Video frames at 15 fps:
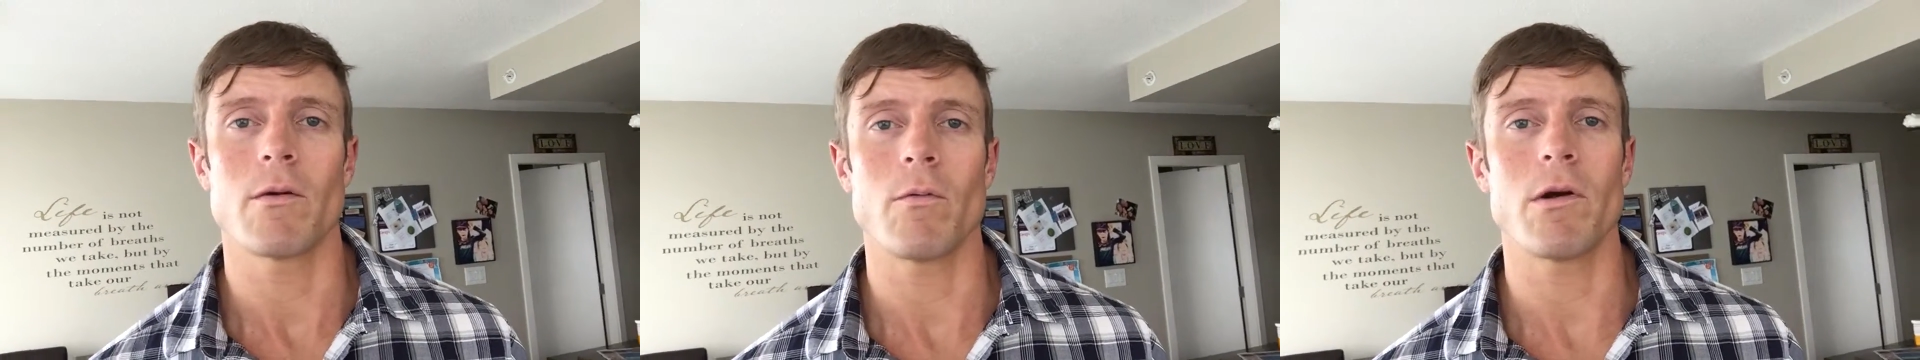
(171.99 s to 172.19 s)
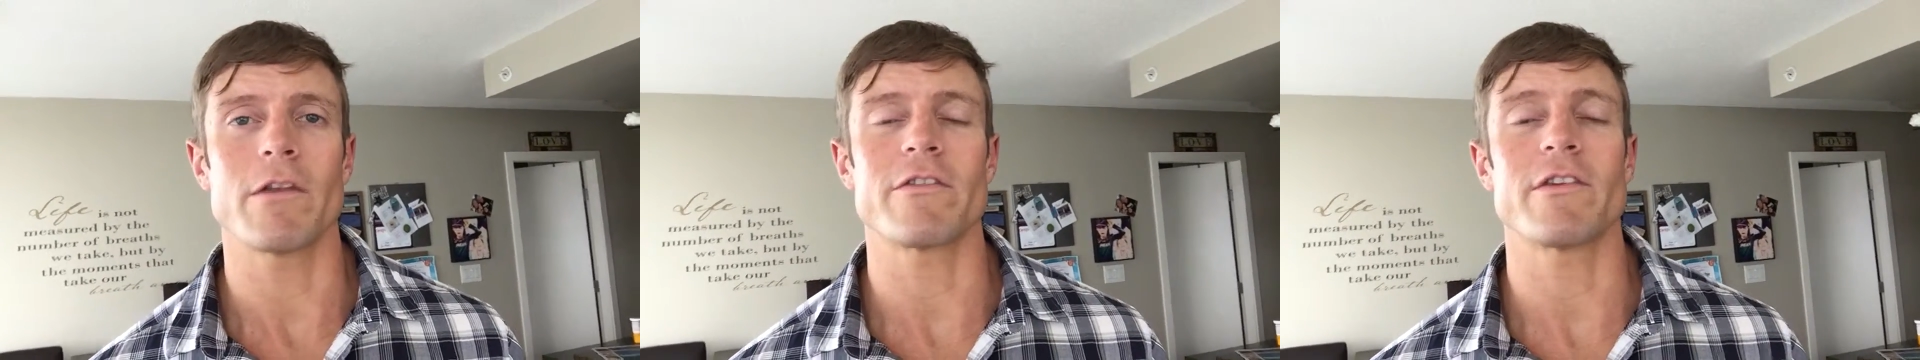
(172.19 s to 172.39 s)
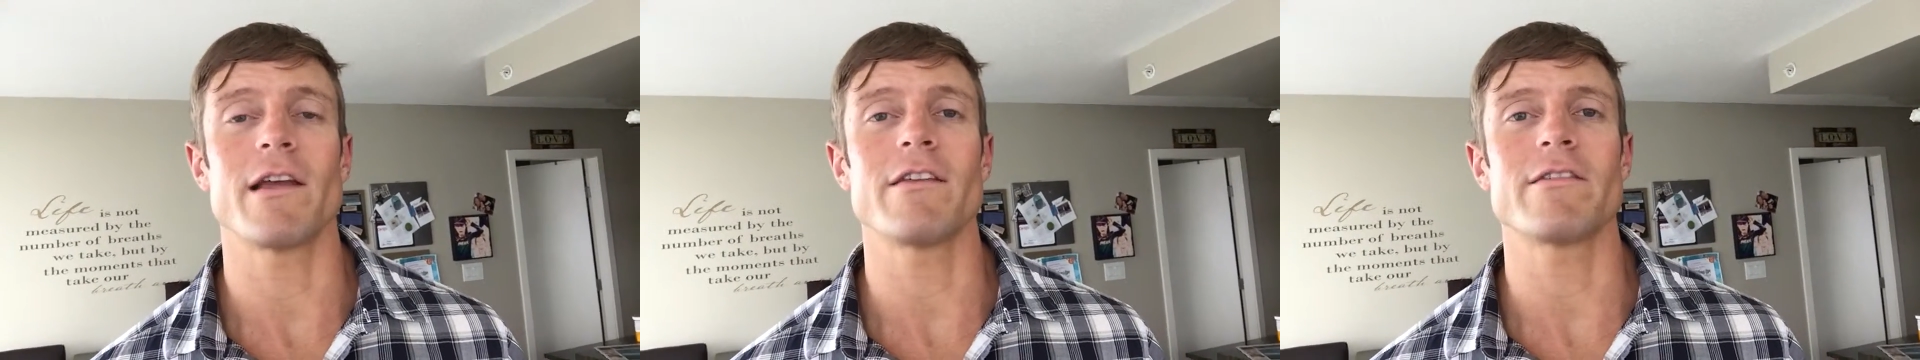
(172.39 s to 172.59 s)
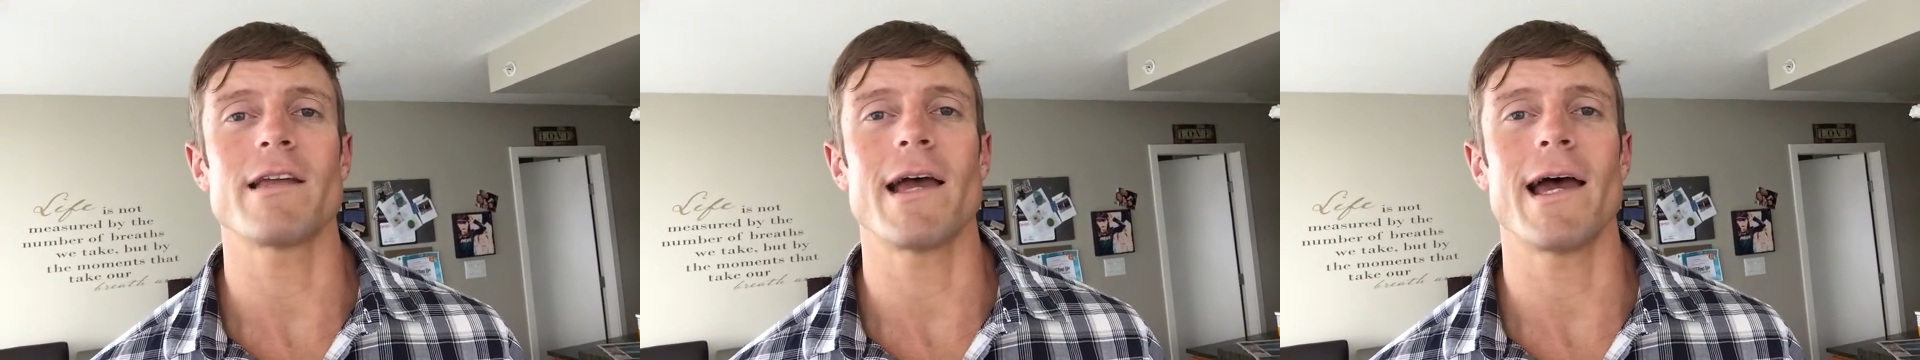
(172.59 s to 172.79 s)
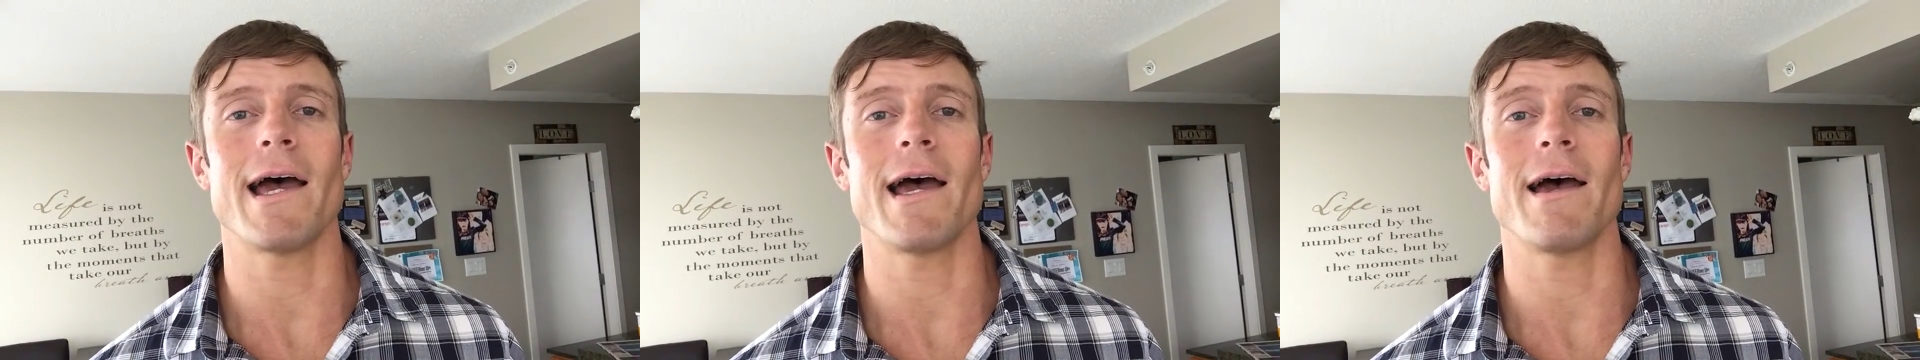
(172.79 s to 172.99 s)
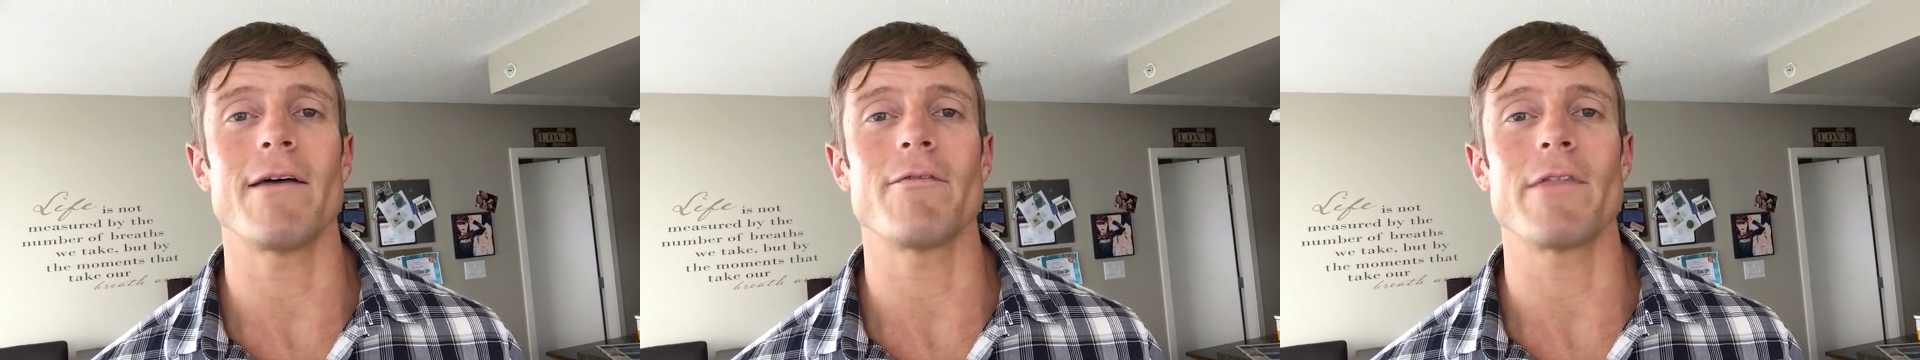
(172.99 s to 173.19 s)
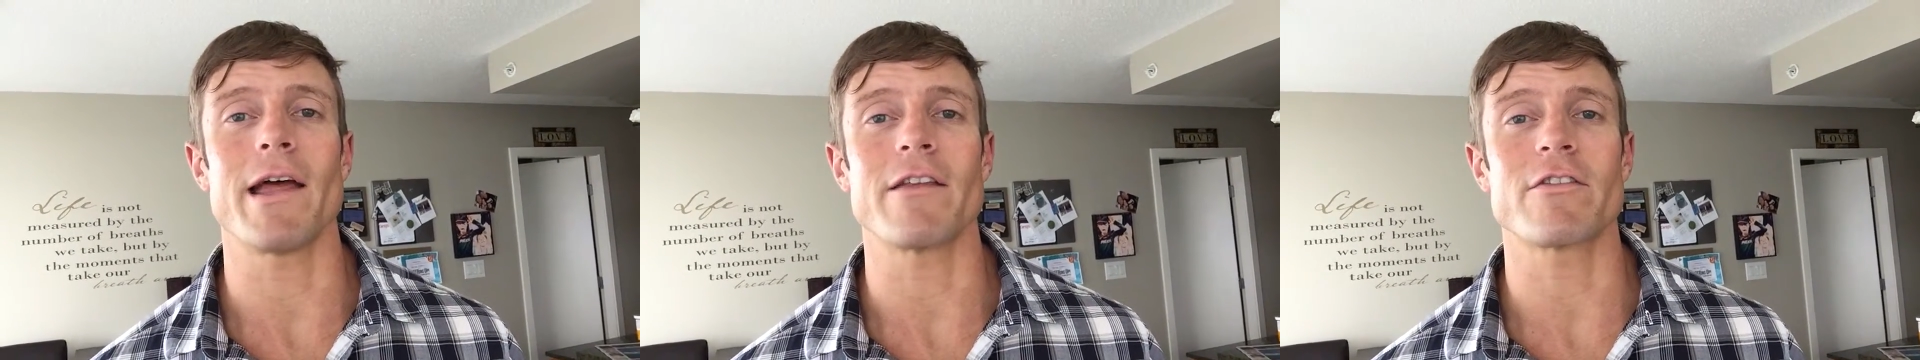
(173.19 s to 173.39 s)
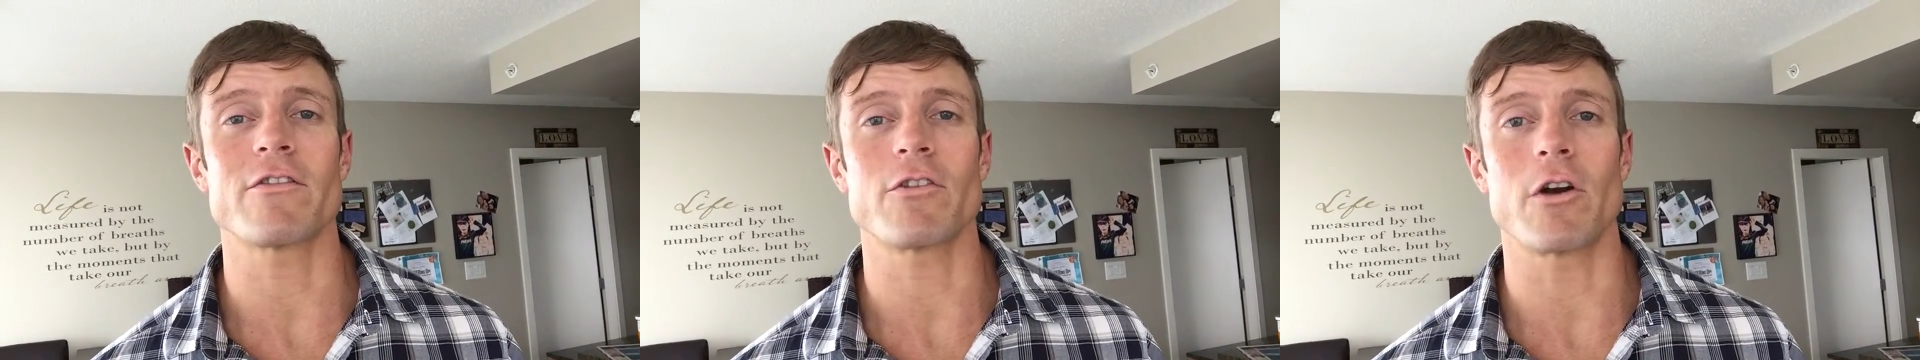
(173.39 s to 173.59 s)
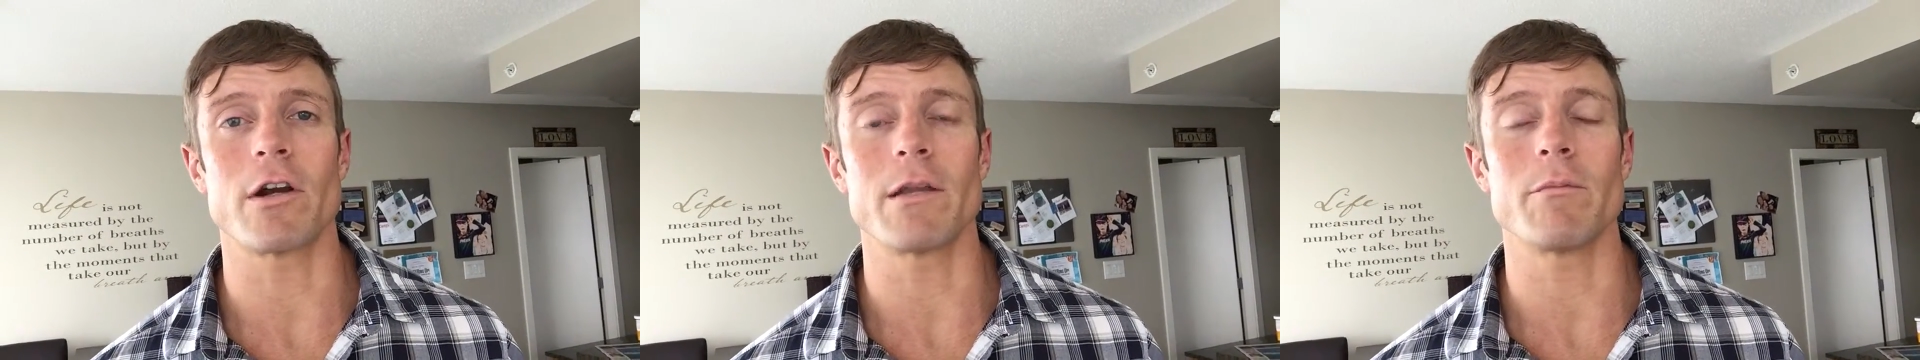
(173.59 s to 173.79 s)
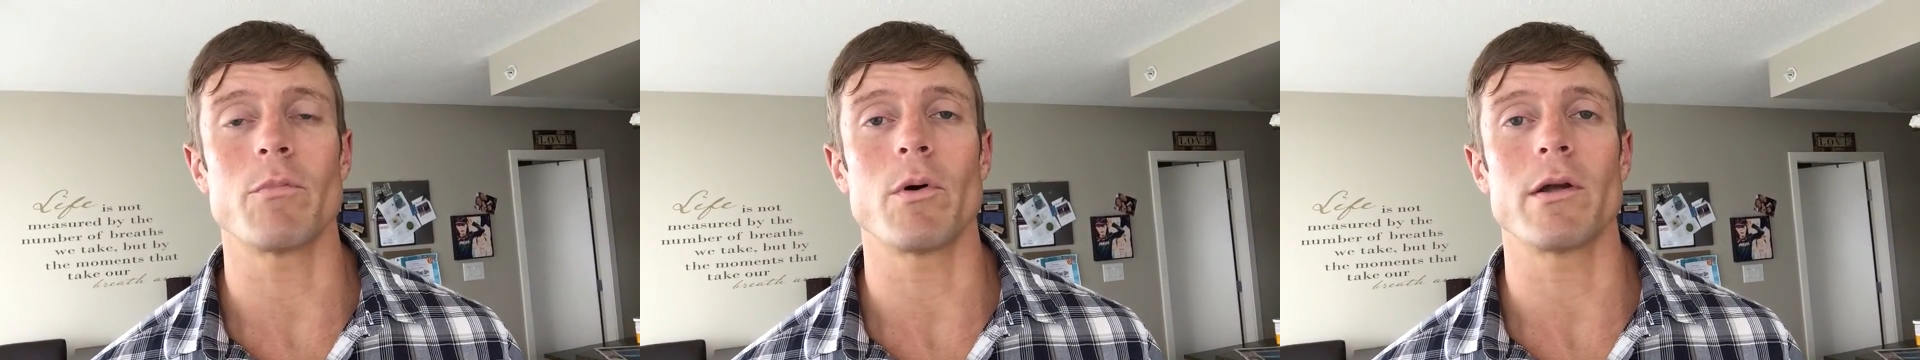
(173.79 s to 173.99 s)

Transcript: Well, it's nice to have that starting